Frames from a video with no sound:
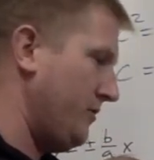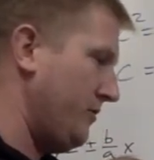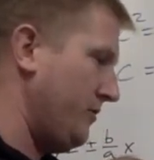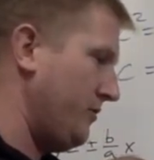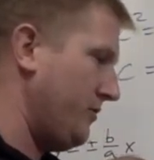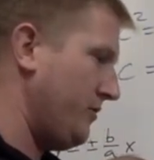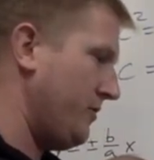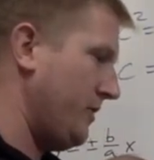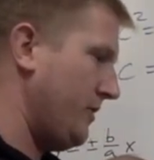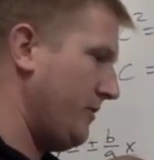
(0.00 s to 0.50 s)

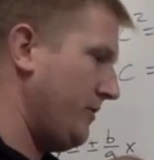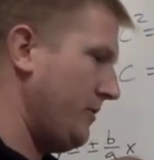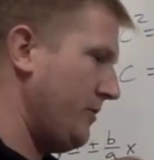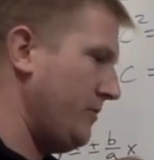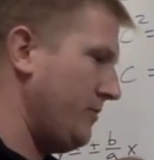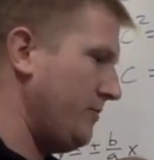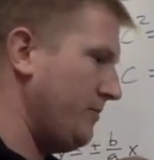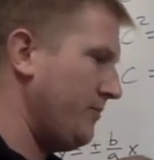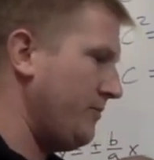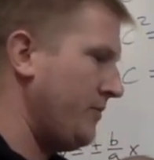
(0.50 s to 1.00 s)
square root,
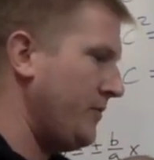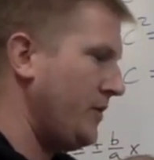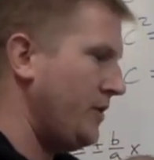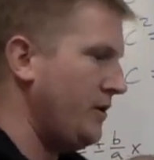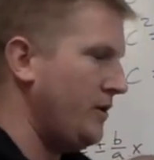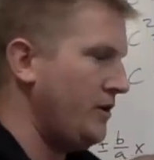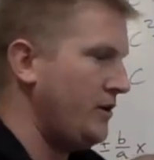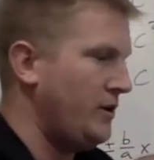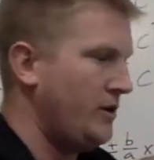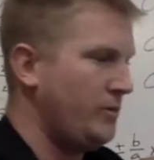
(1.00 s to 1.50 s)

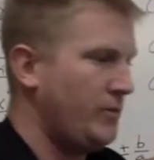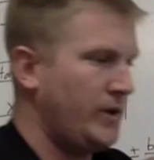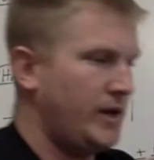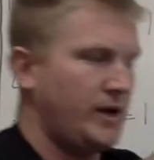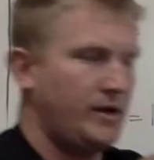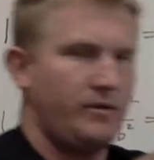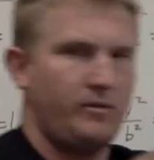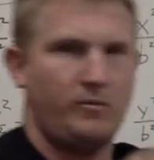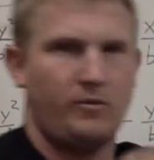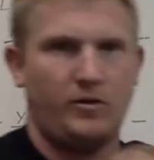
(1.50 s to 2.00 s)
and we
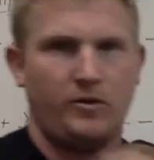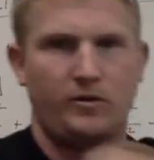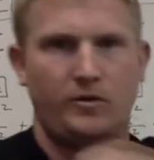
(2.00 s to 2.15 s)
get